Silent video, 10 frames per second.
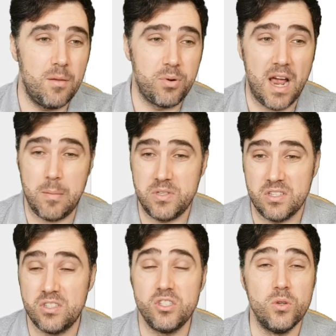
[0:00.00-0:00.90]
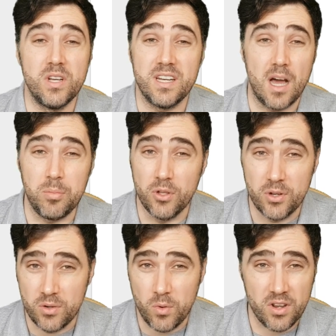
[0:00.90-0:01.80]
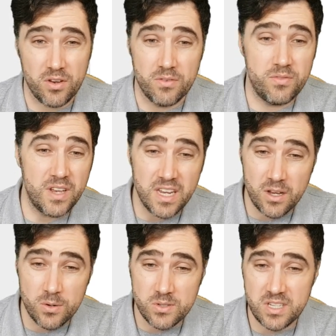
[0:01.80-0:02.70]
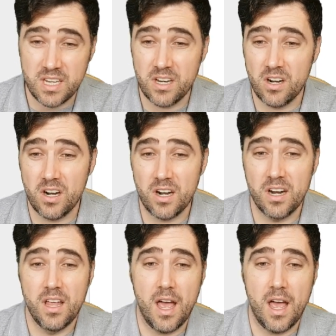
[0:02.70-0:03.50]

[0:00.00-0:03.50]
perhaps a student uploaded one of their videos here,